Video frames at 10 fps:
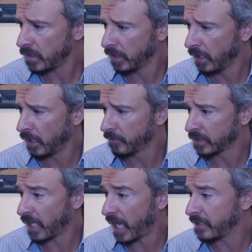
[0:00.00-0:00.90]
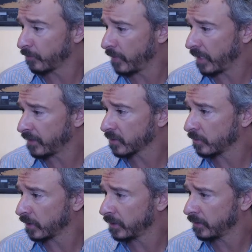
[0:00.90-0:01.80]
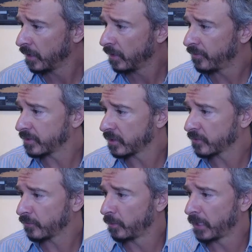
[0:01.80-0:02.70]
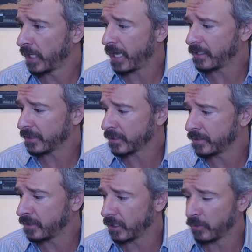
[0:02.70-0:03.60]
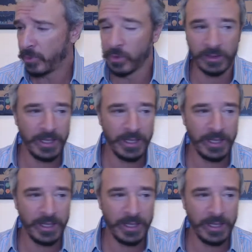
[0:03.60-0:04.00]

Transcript: Because I didn't make this one. This is from Landis in Singapore.